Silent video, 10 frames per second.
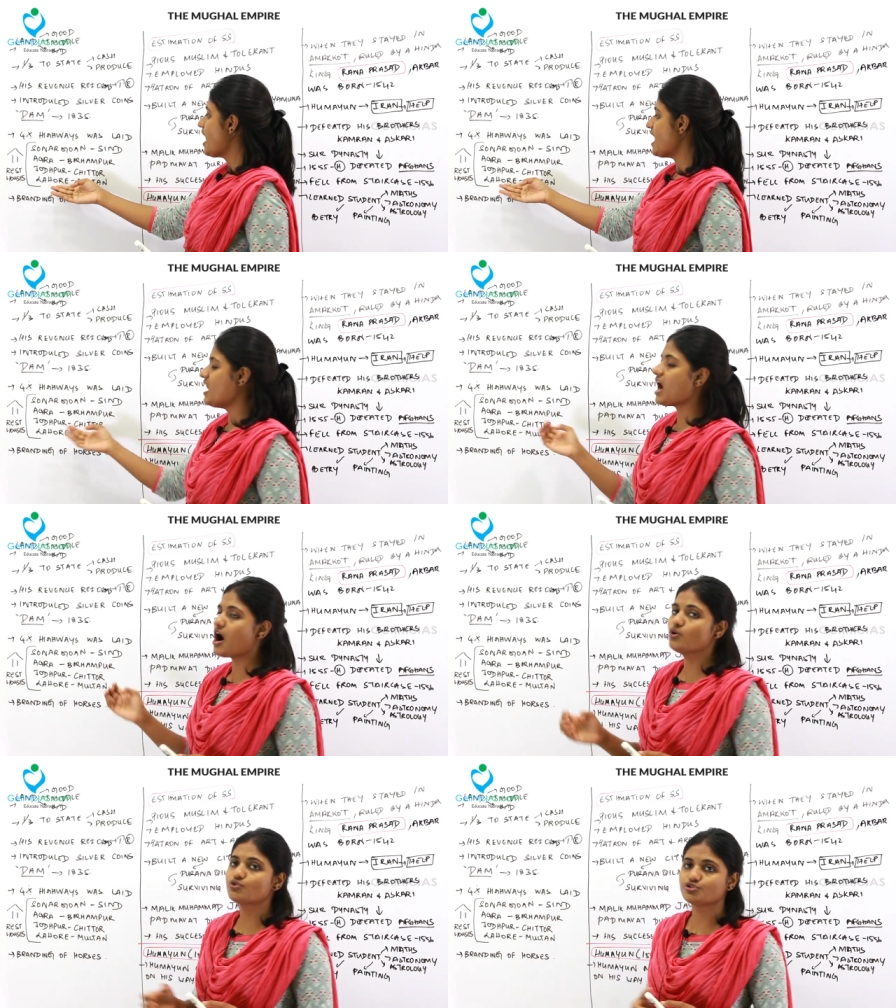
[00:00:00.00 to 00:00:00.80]
and
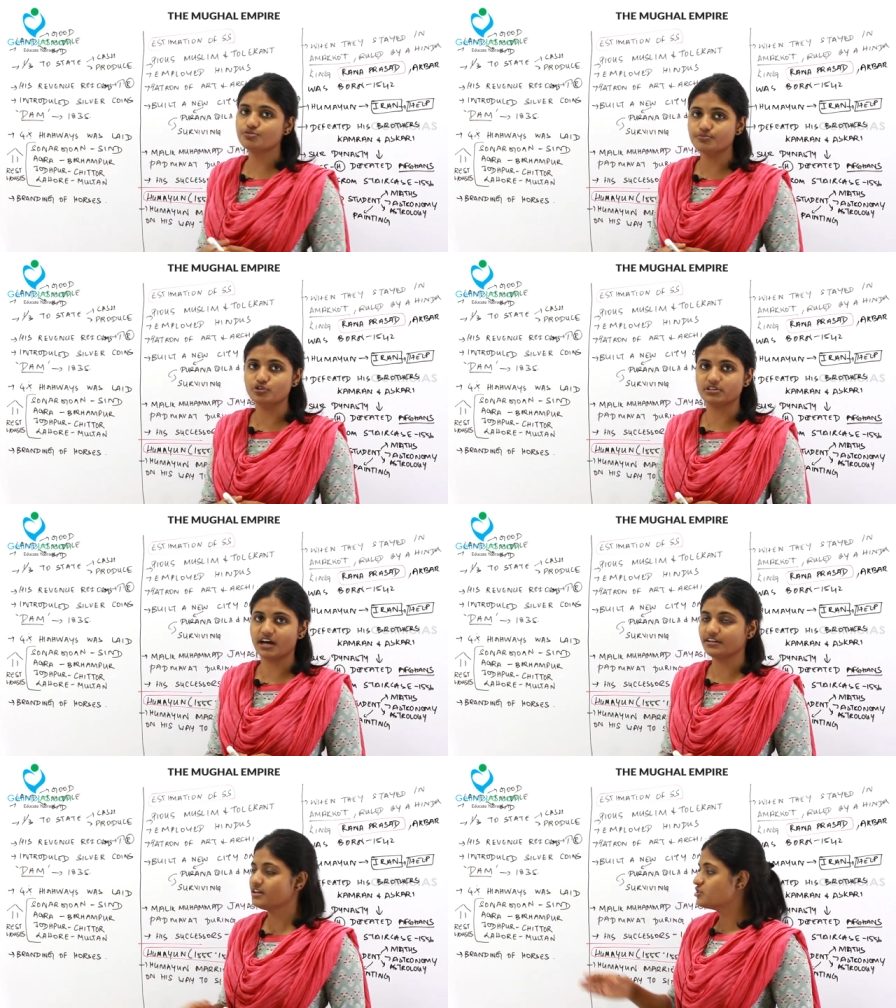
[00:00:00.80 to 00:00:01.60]
Lahore to
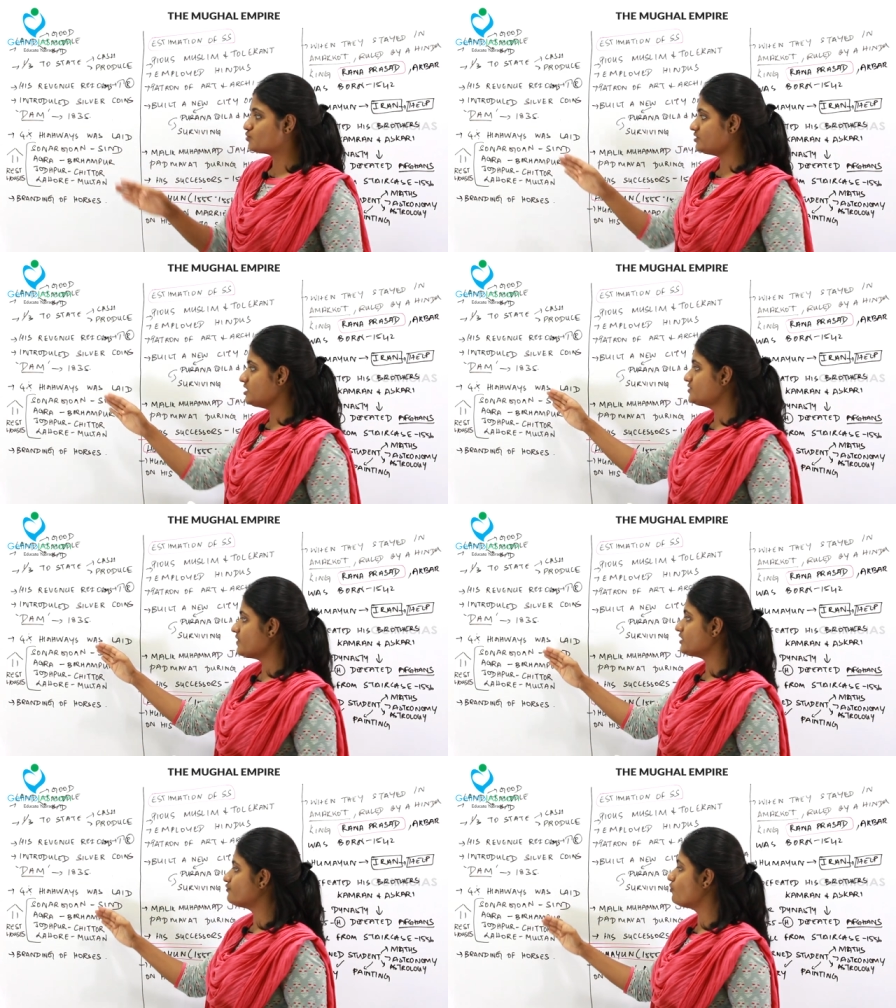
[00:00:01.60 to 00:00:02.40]
Multan. So these
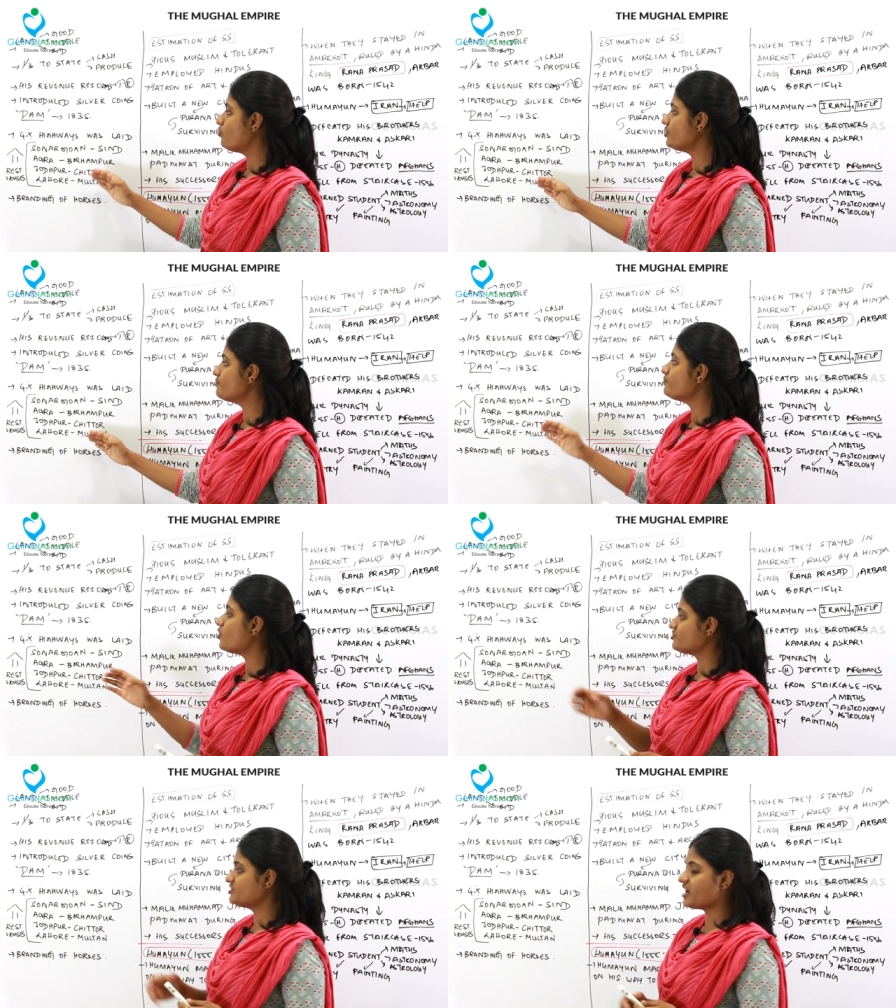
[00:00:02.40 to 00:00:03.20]
were the four
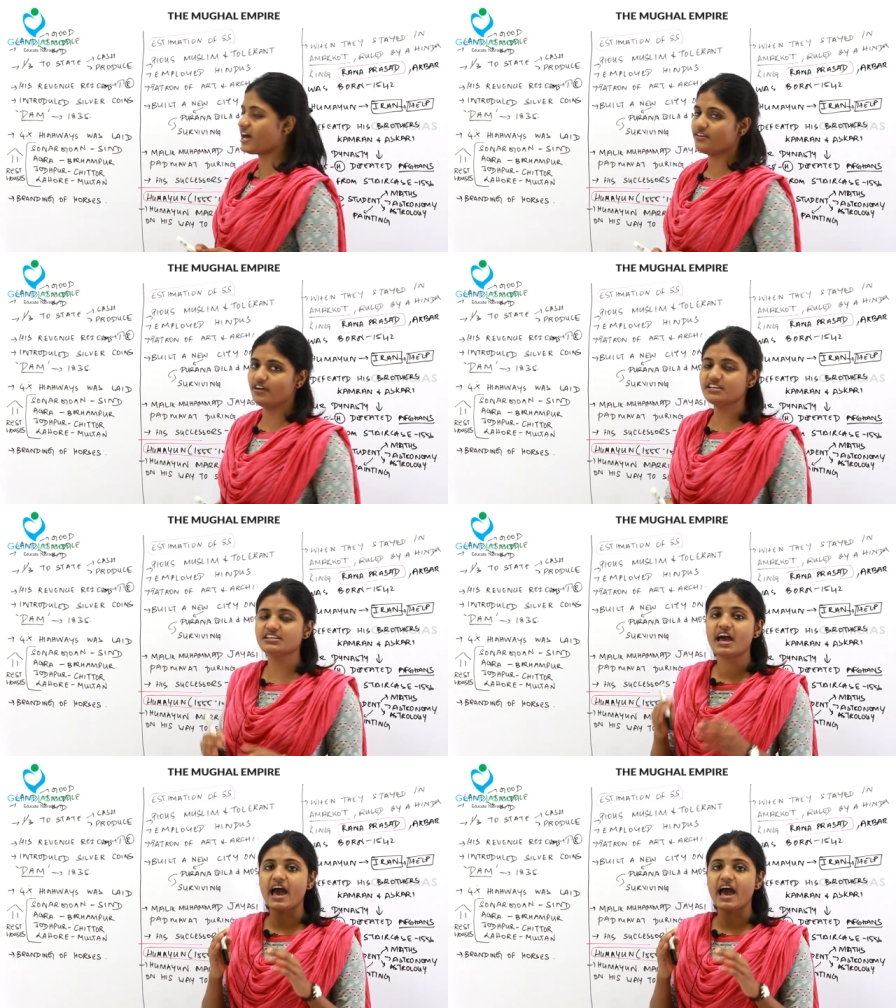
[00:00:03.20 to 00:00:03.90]
important highways,